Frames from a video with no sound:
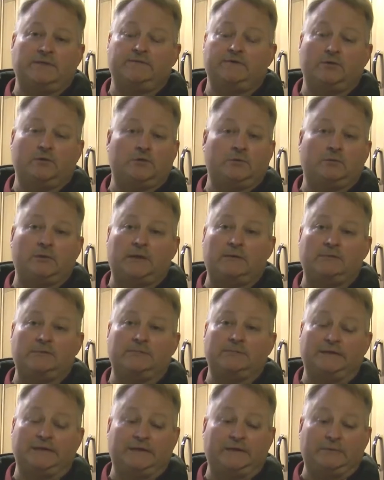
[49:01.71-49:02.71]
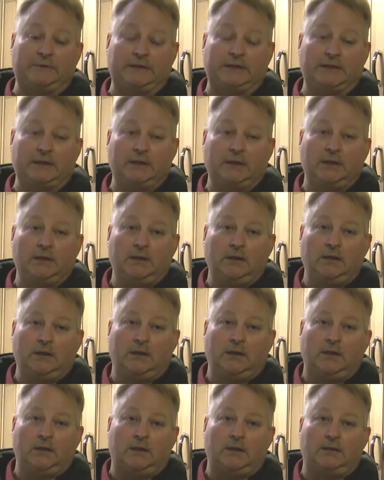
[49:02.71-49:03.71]
have an odor problem anyway.
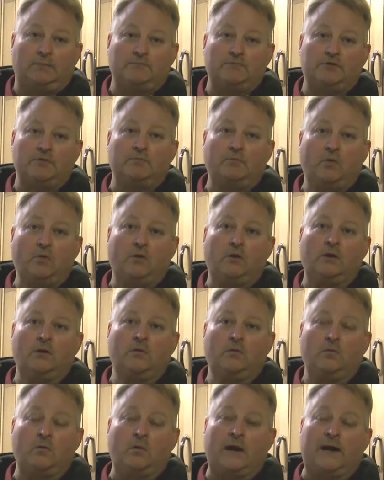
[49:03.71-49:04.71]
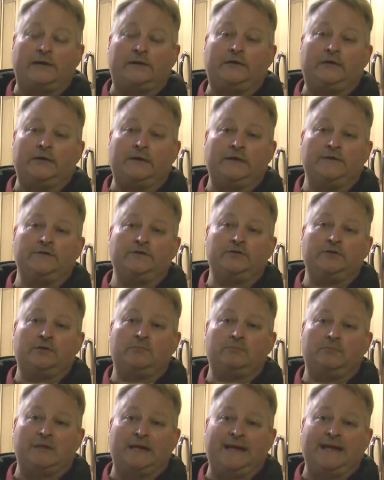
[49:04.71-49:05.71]
The more water in your
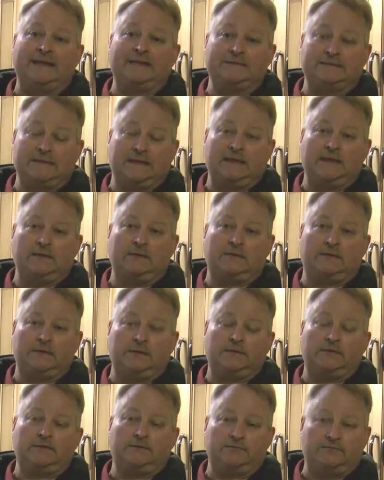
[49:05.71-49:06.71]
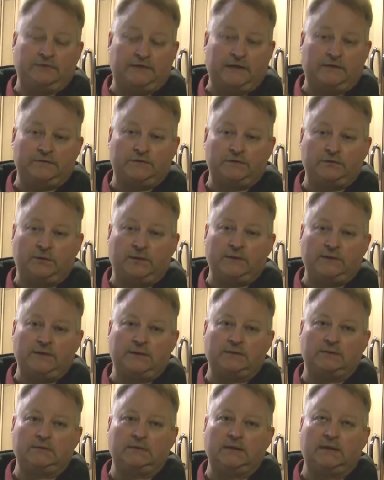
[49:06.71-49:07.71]
black tank or you're down the
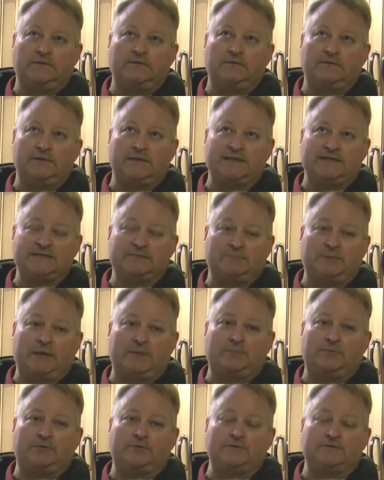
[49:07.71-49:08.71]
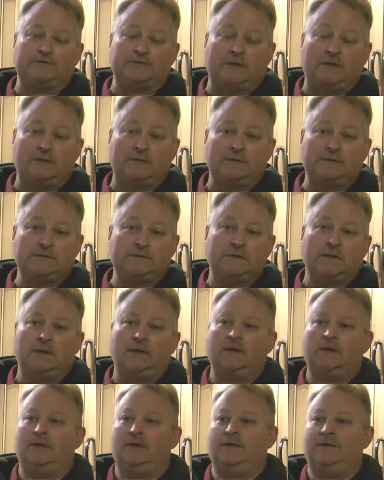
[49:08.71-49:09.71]
toilet, and the less paper and solids,
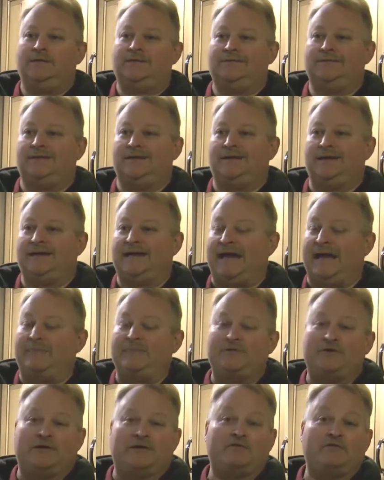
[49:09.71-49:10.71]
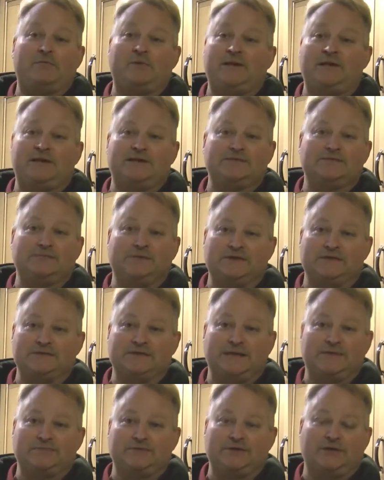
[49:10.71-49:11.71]
the happier everybody is when it's
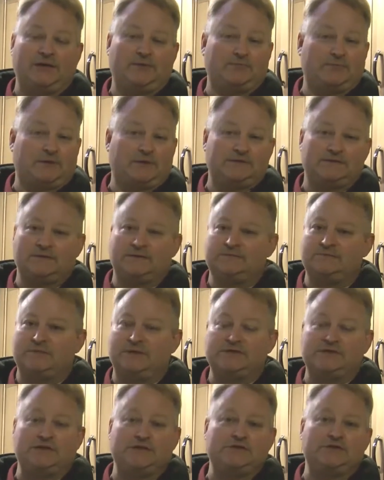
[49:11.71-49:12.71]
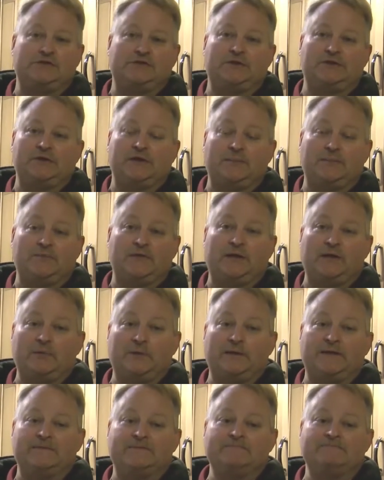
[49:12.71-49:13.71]
time to dump, because it's much easier to dump that
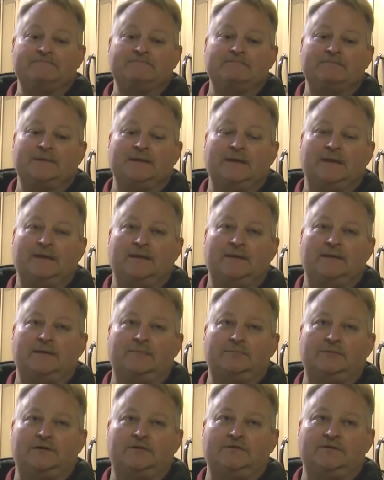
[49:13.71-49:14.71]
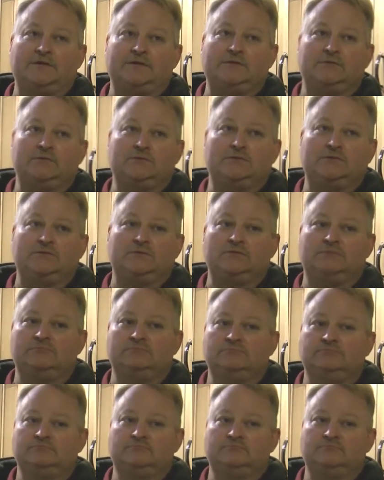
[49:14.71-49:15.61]
way. If you